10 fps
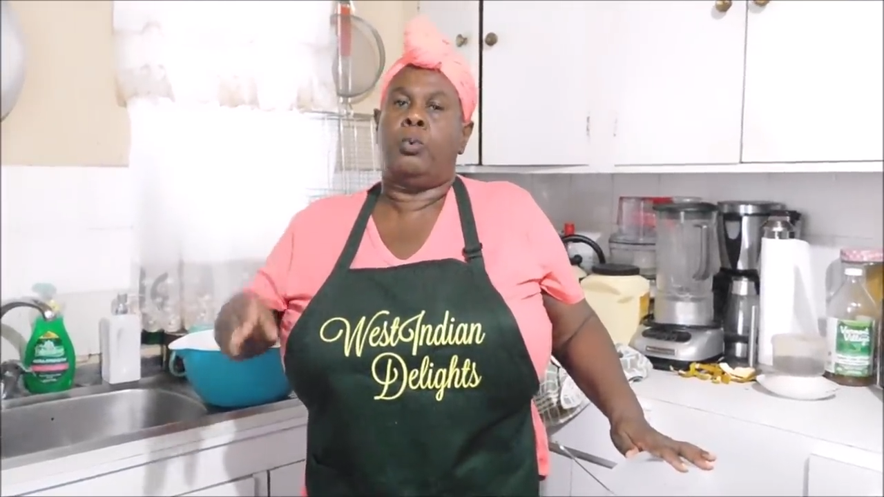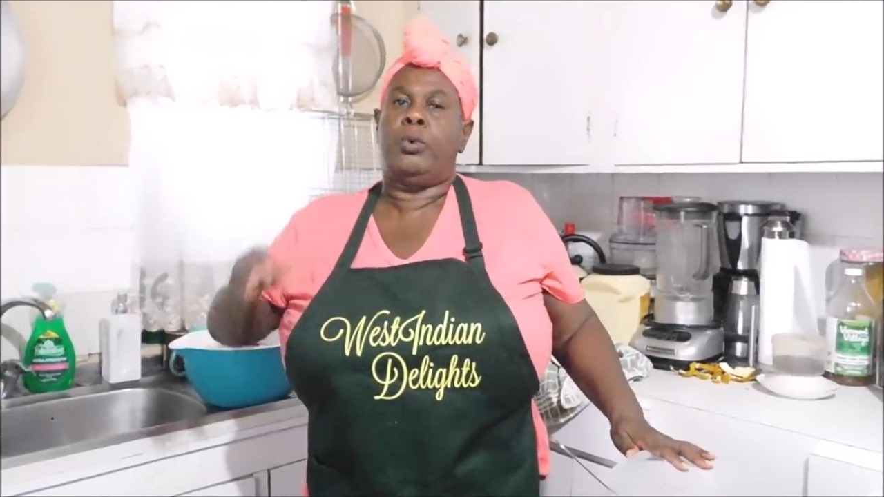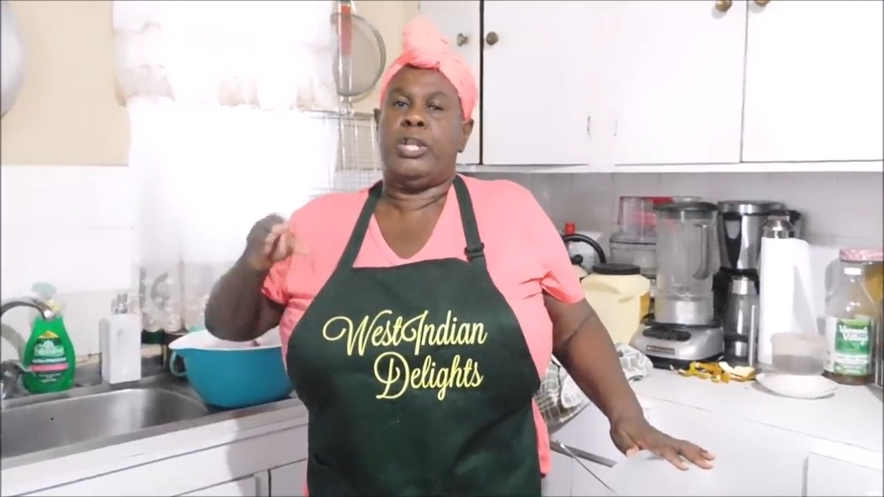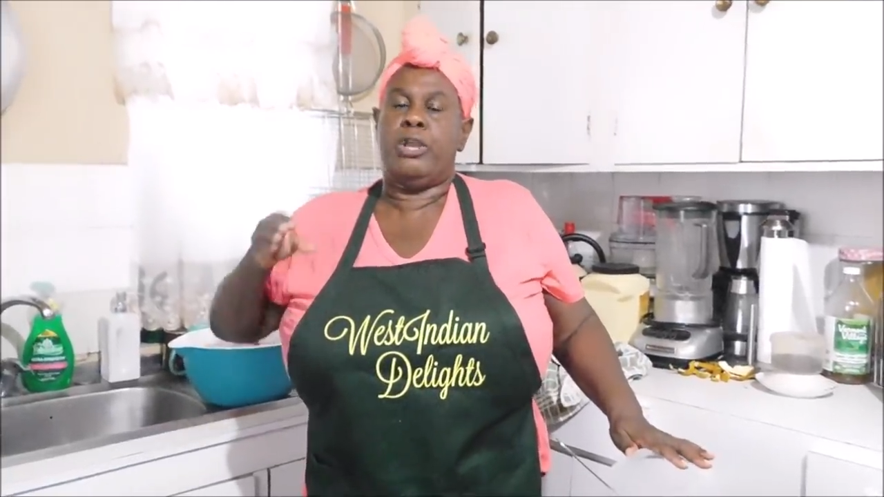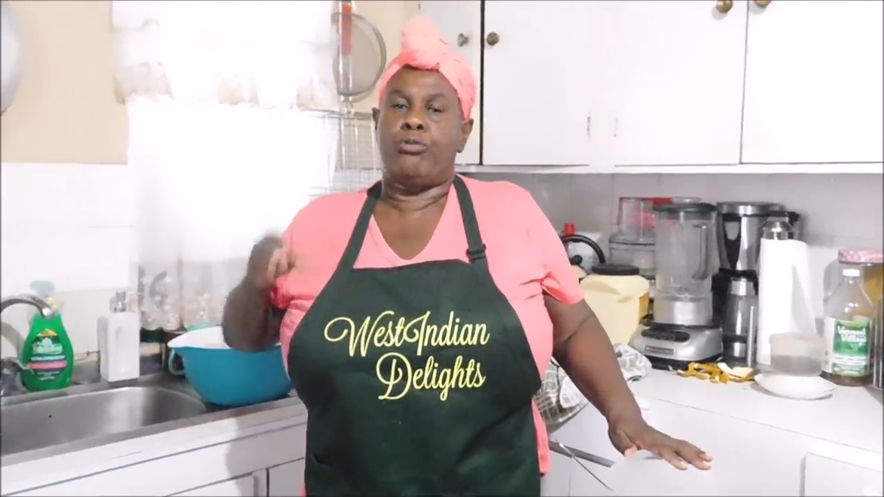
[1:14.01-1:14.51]

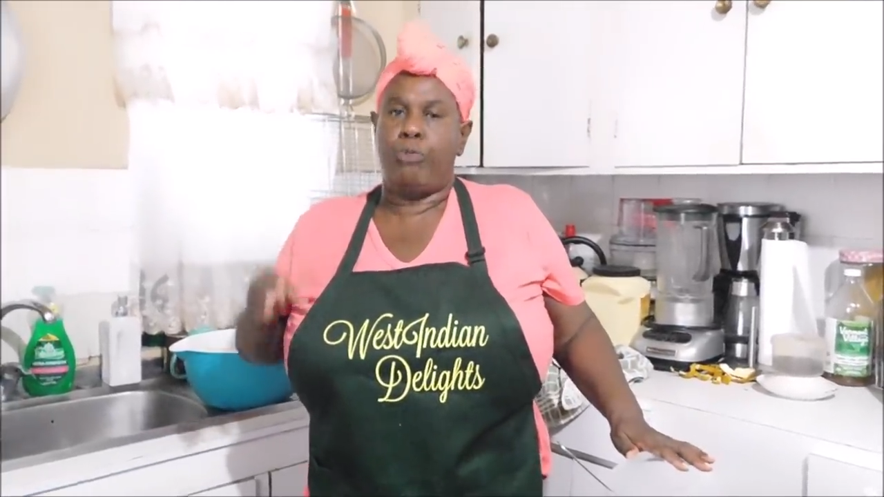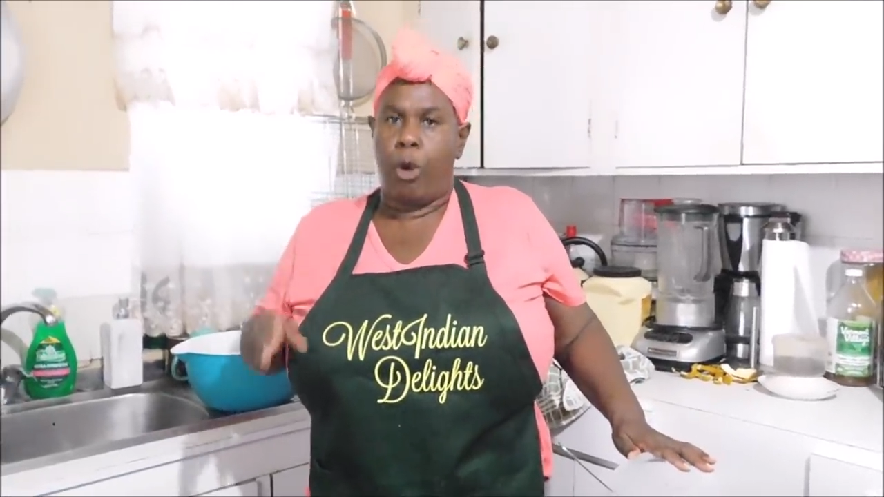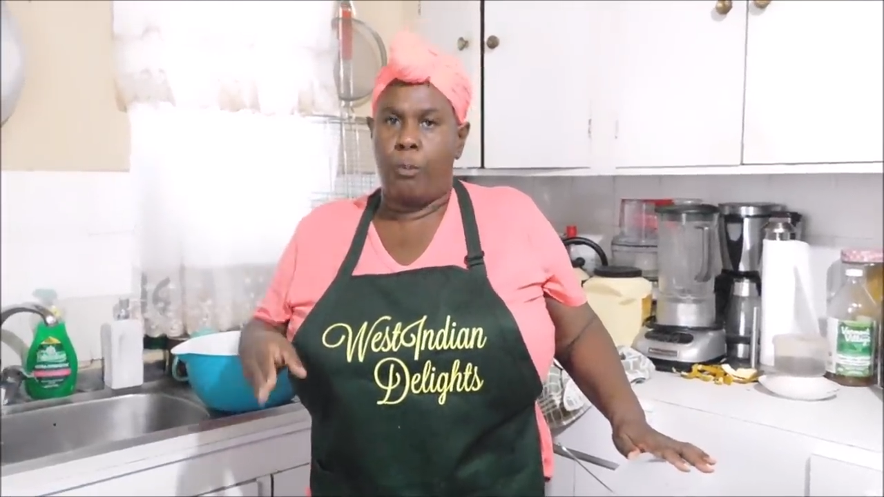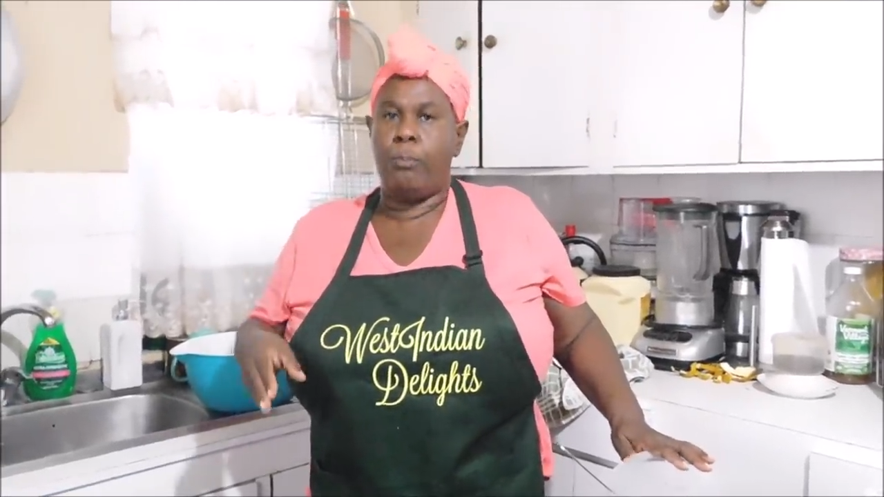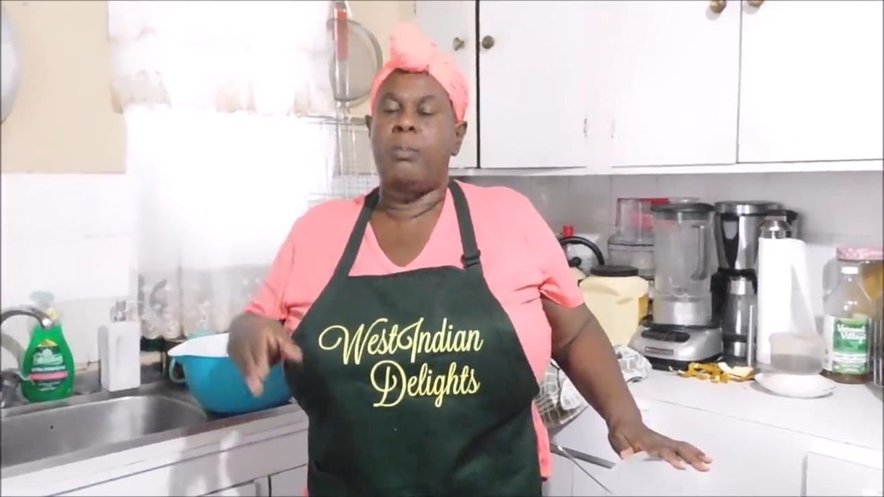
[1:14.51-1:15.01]
with the
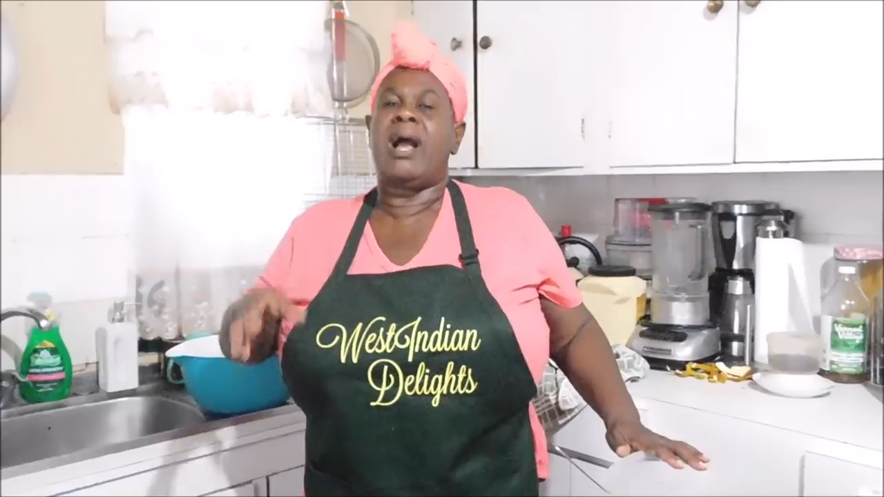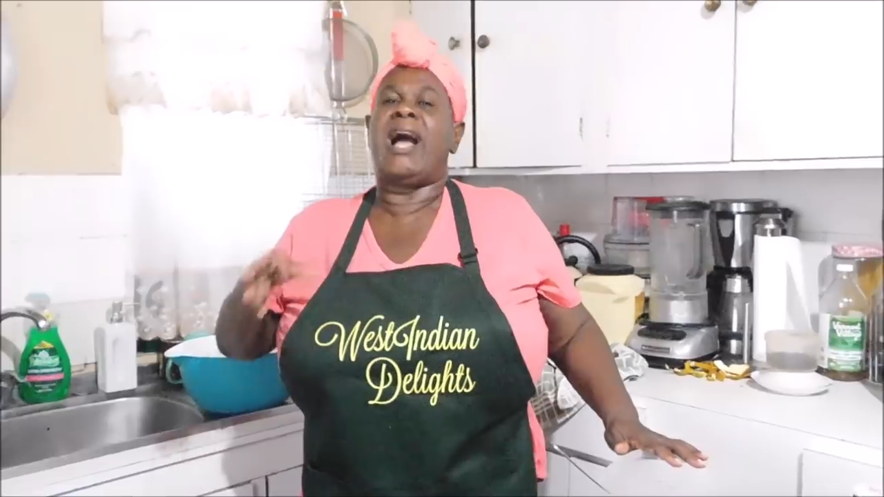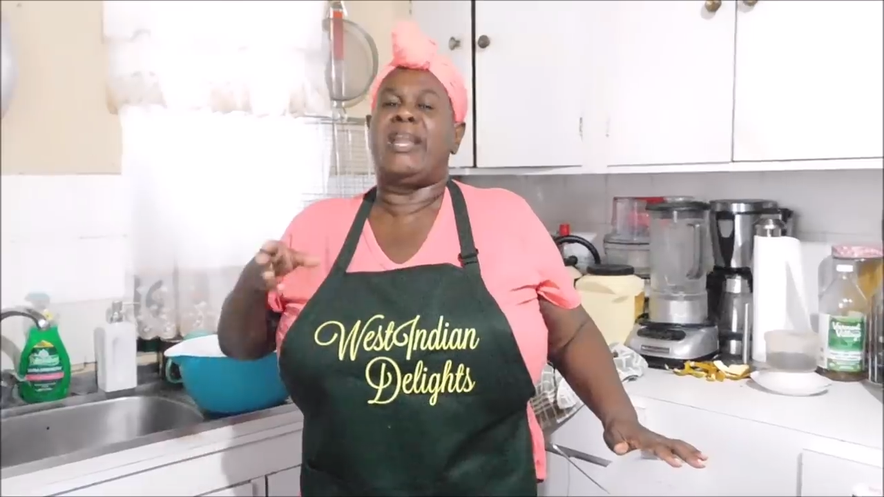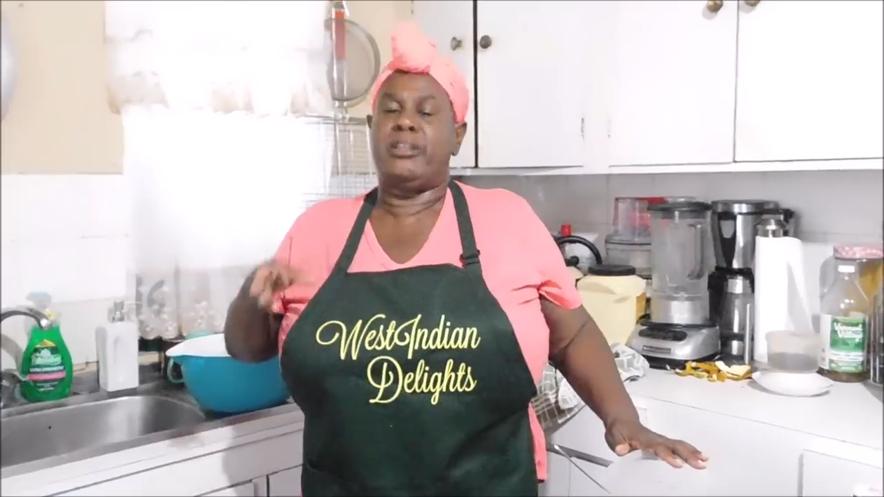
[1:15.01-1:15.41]
rum and